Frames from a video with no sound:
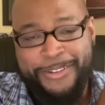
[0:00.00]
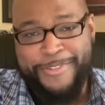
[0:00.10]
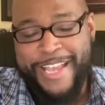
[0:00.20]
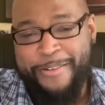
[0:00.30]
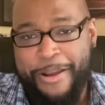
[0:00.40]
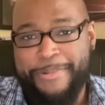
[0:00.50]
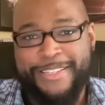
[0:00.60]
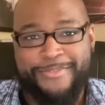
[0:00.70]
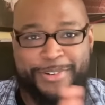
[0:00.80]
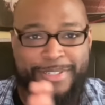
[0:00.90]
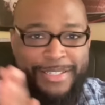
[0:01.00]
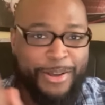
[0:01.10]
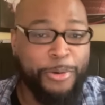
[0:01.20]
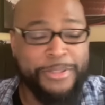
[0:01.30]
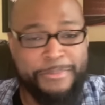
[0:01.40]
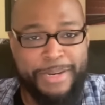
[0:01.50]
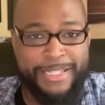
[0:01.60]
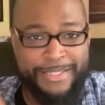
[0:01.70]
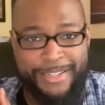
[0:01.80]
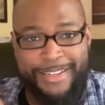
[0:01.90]
in Zac Robinson versus old and
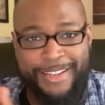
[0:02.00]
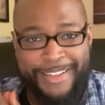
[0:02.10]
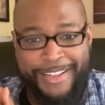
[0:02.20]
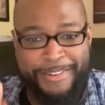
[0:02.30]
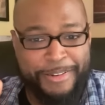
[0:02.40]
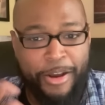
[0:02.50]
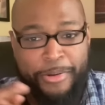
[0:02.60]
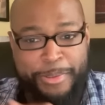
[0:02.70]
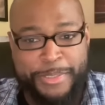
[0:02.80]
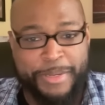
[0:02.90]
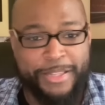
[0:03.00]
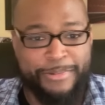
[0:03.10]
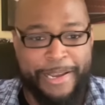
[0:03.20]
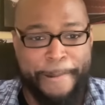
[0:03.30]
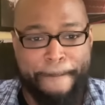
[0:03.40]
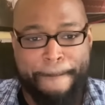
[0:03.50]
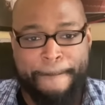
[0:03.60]
busted in Arthur Smith, right?